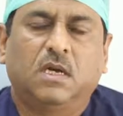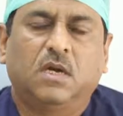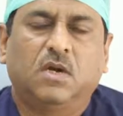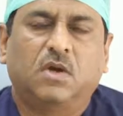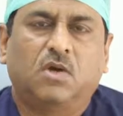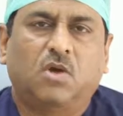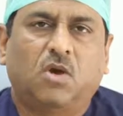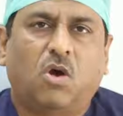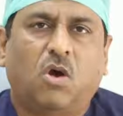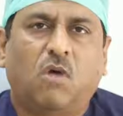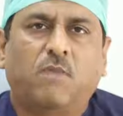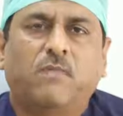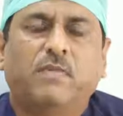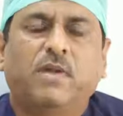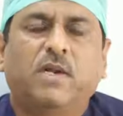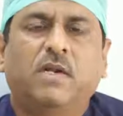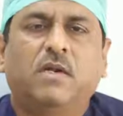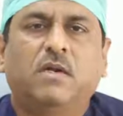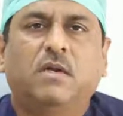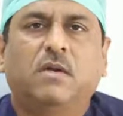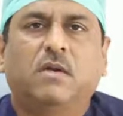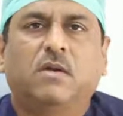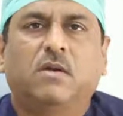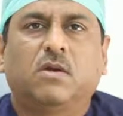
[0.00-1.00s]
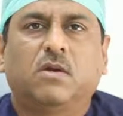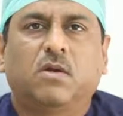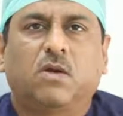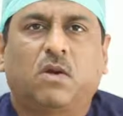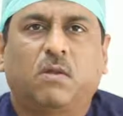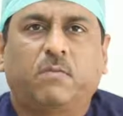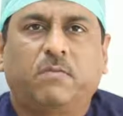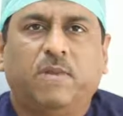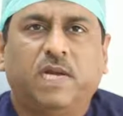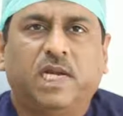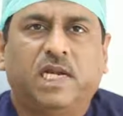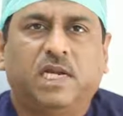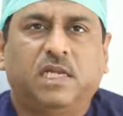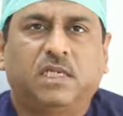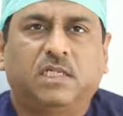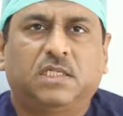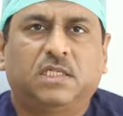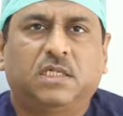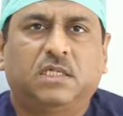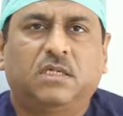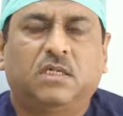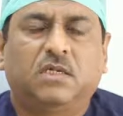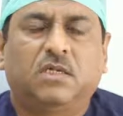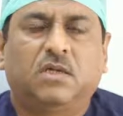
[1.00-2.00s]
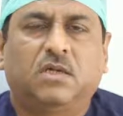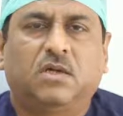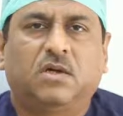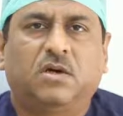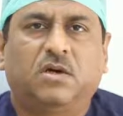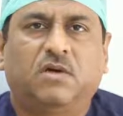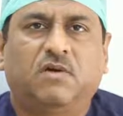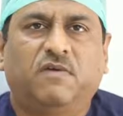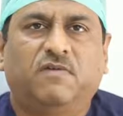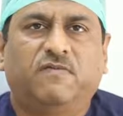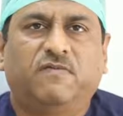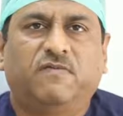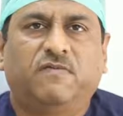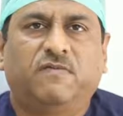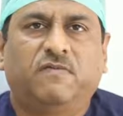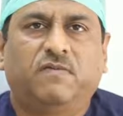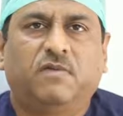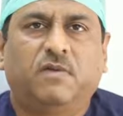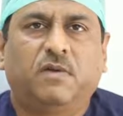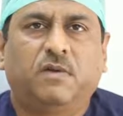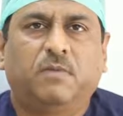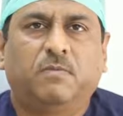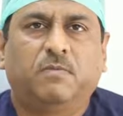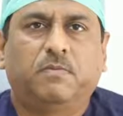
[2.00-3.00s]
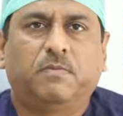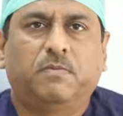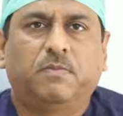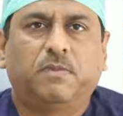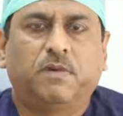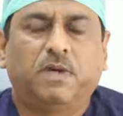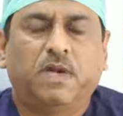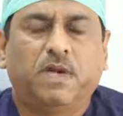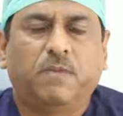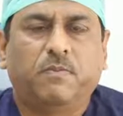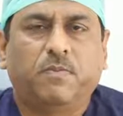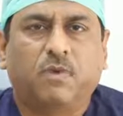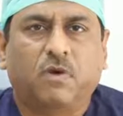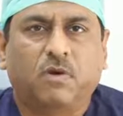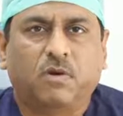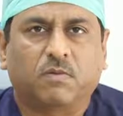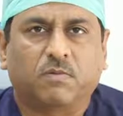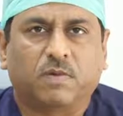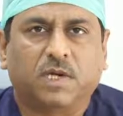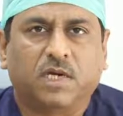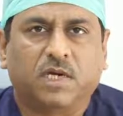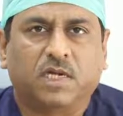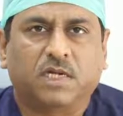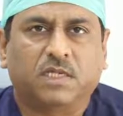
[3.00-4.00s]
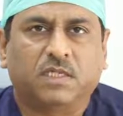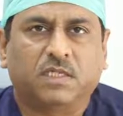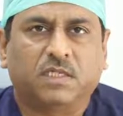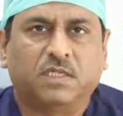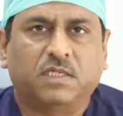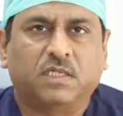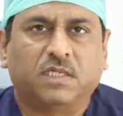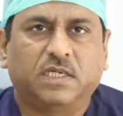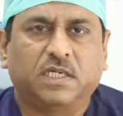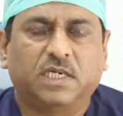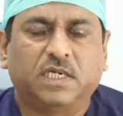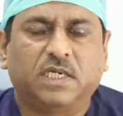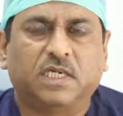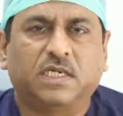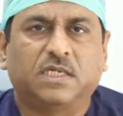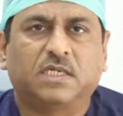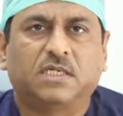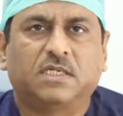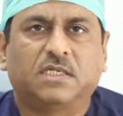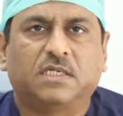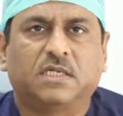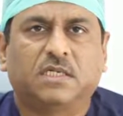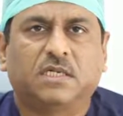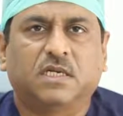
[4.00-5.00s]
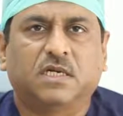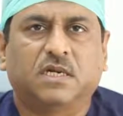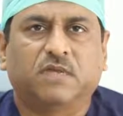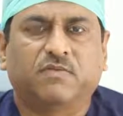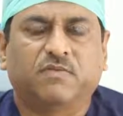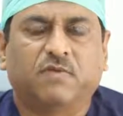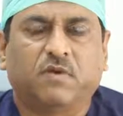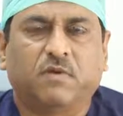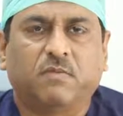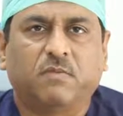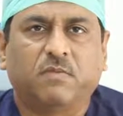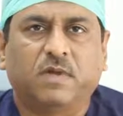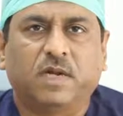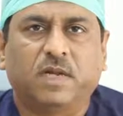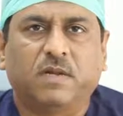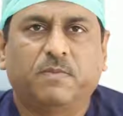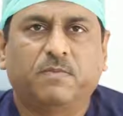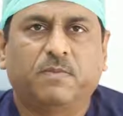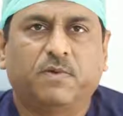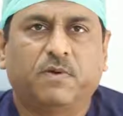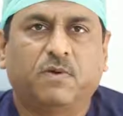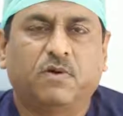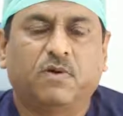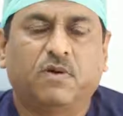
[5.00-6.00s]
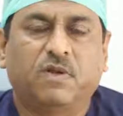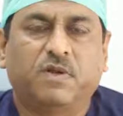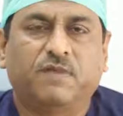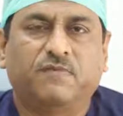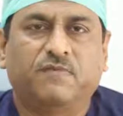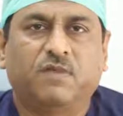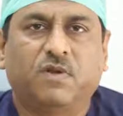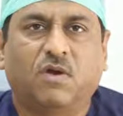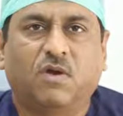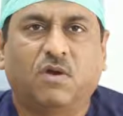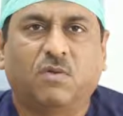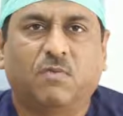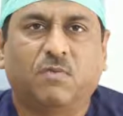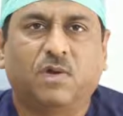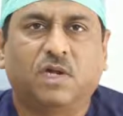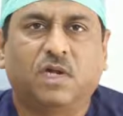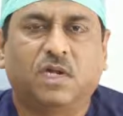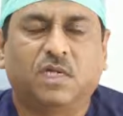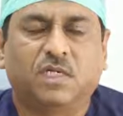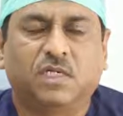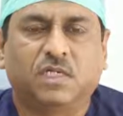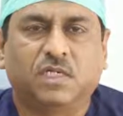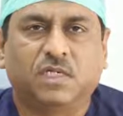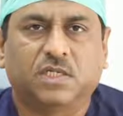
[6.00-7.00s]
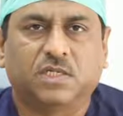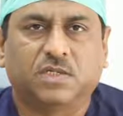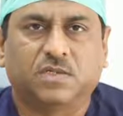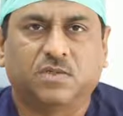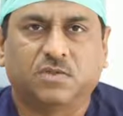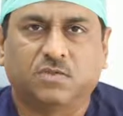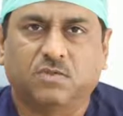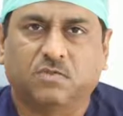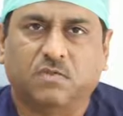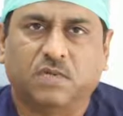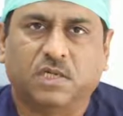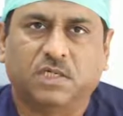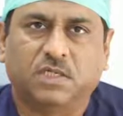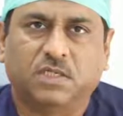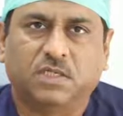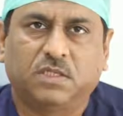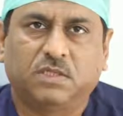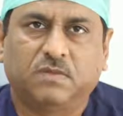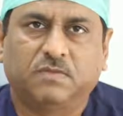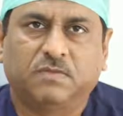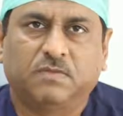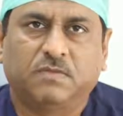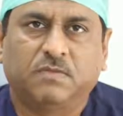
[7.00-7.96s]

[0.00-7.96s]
A common complication of lip augmentation is a deformed lip, or if the augmentation is too much.